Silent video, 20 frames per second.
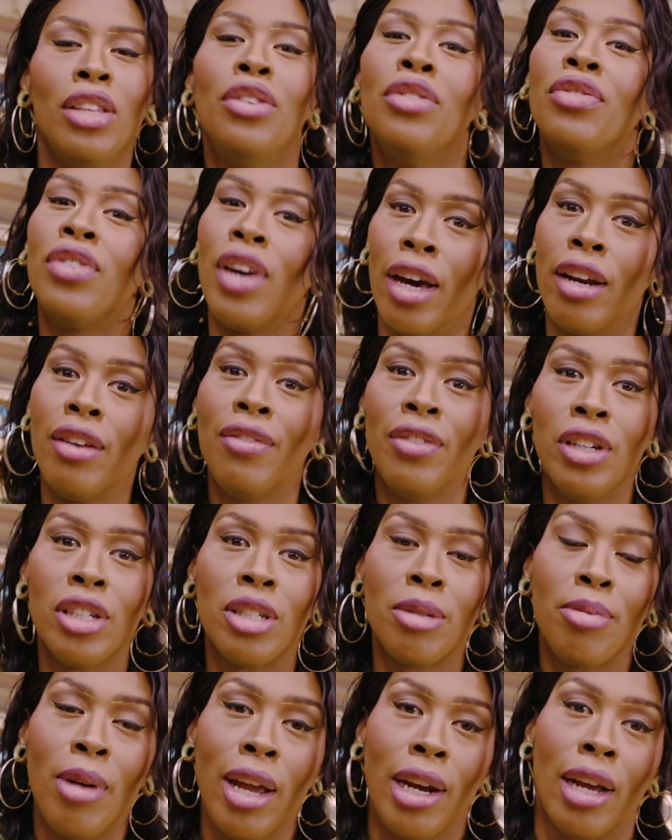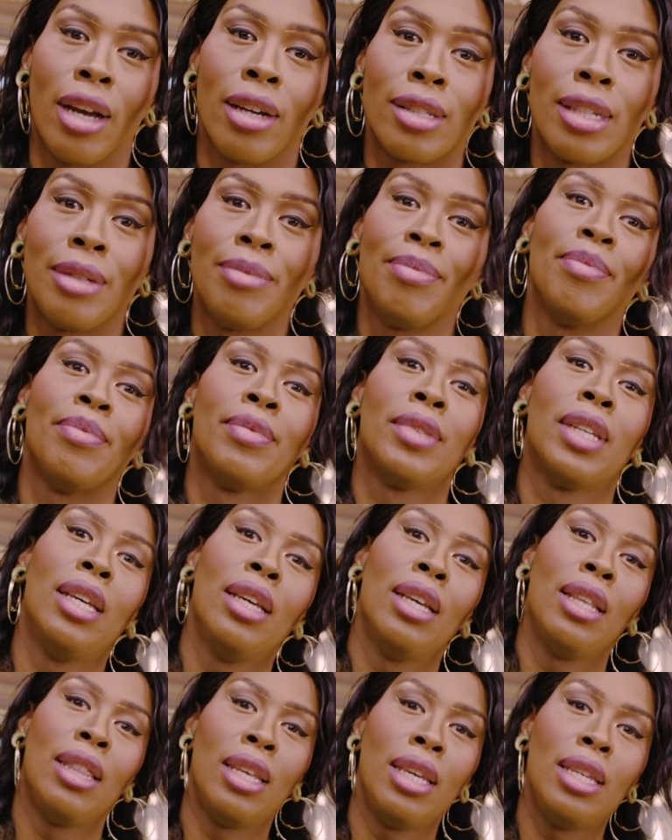You've got a finished product.
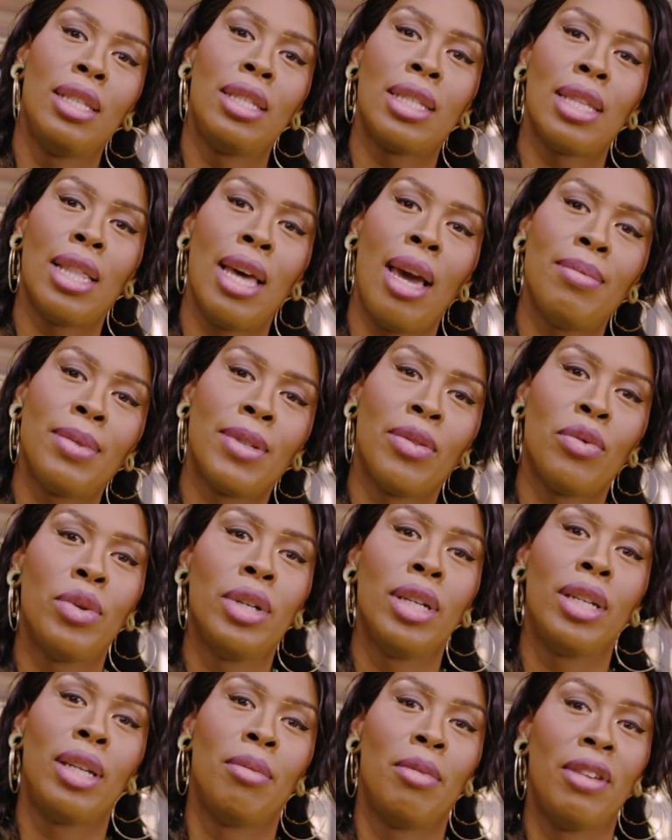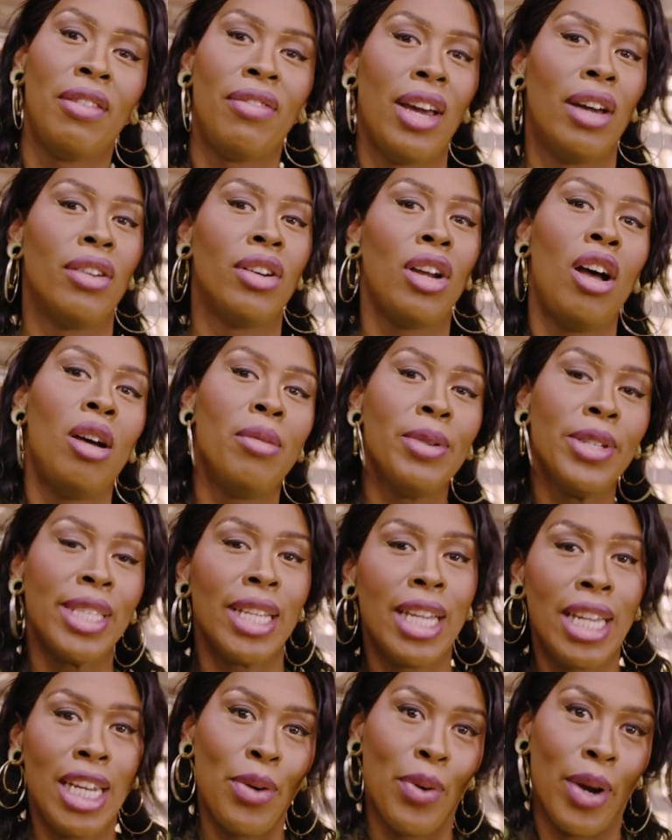These slabs of wood can be found almost
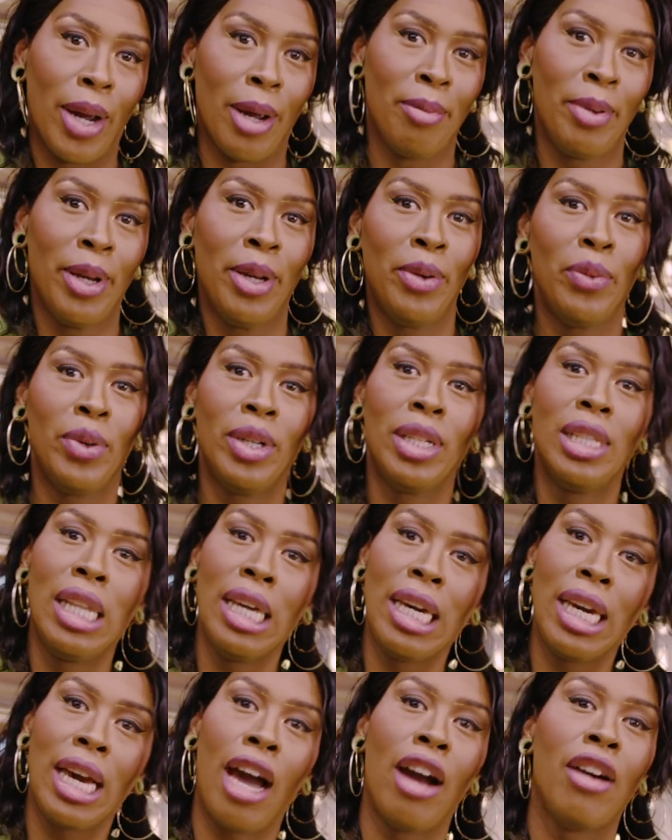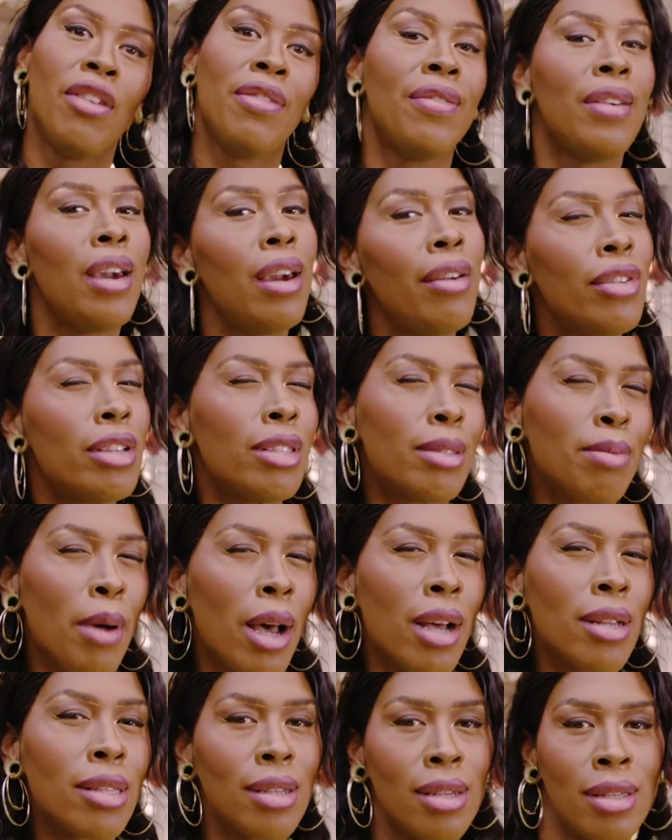anywhere, but we'll link our favorite
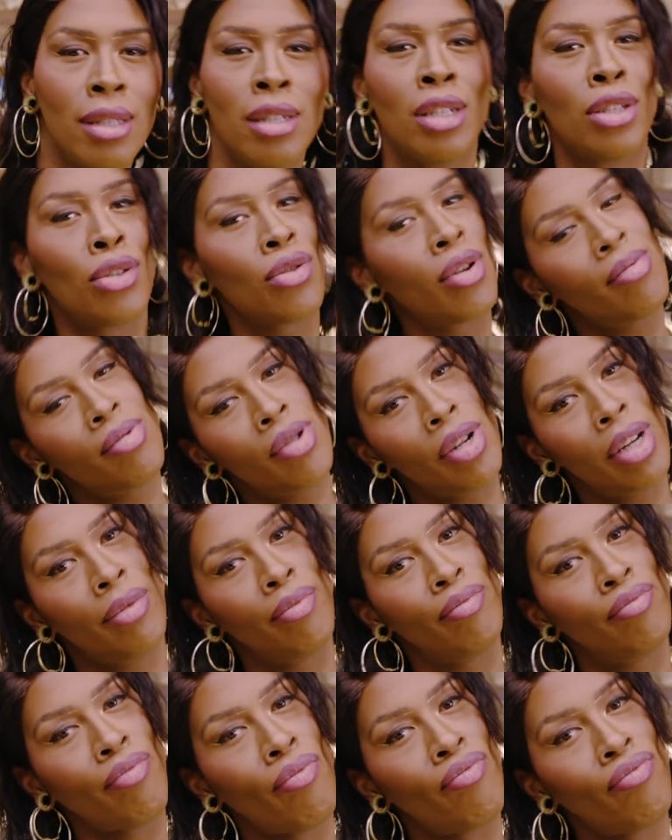spots in the description.